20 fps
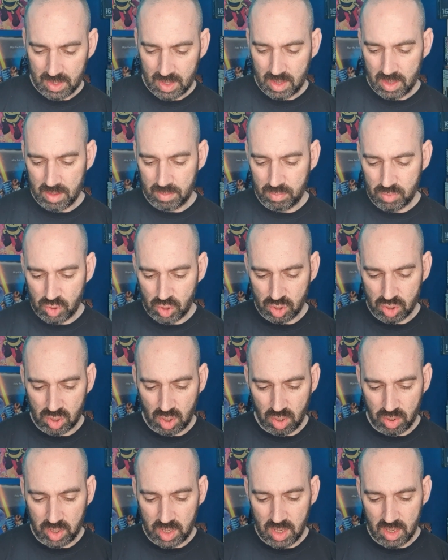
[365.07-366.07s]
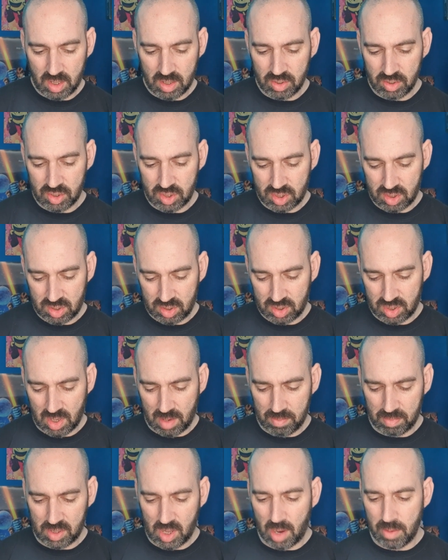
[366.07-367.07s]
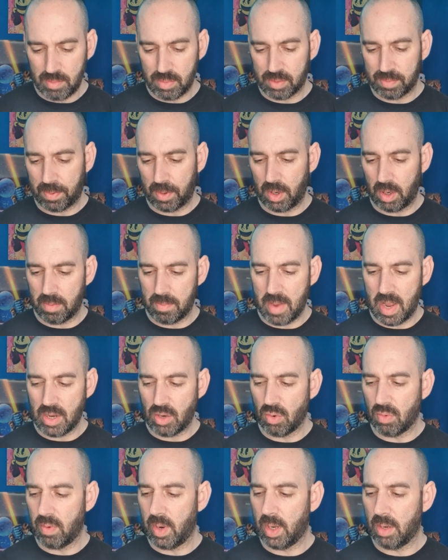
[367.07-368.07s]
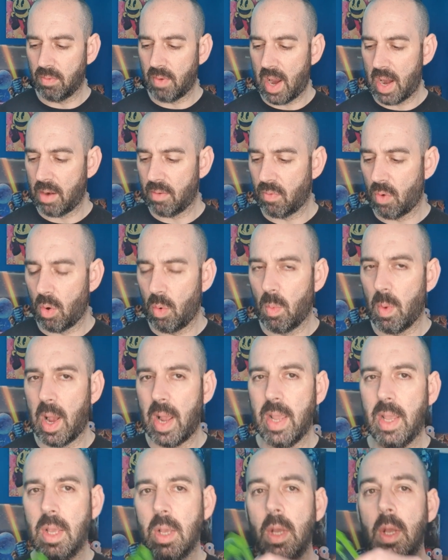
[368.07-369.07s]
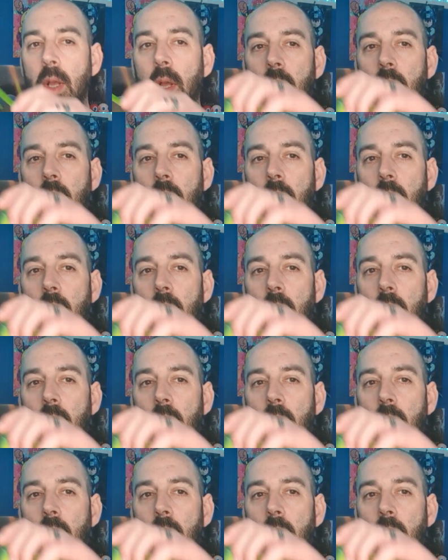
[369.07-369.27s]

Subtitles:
And I'm just looking because some dopes put the manual in around the wrong way.